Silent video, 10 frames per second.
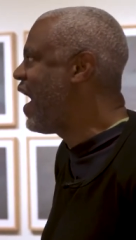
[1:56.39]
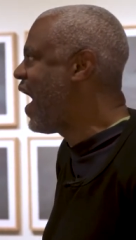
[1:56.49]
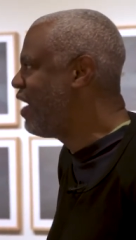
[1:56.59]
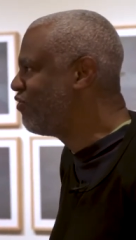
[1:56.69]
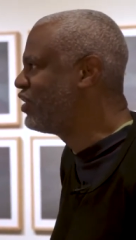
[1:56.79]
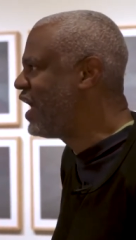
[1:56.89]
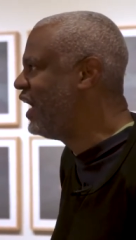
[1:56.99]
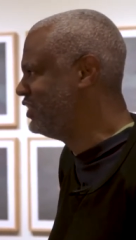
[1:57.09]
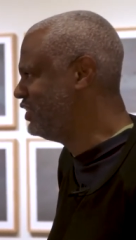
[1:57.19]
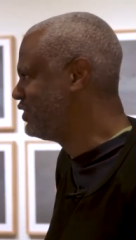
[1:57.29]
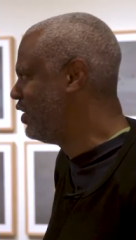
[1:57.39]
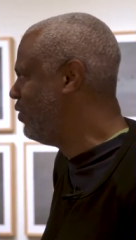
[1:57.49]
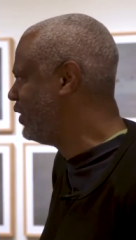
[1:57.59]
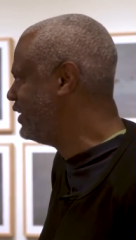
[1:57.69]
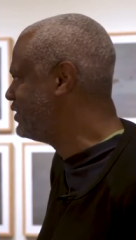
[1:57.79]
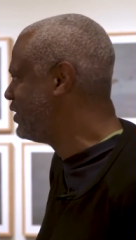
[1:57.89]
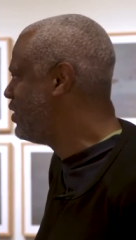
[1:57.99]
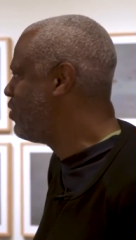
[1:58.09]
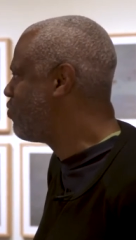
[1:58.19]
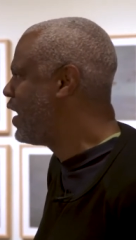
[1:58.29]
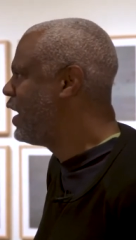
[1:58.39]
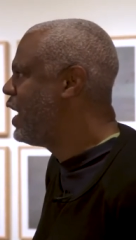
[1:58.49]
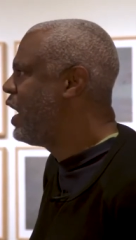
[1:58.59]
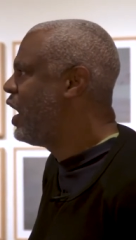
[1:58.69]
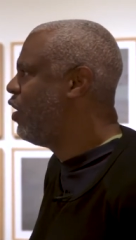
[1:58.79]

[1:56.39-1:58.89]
advertising slogans, right? Mm.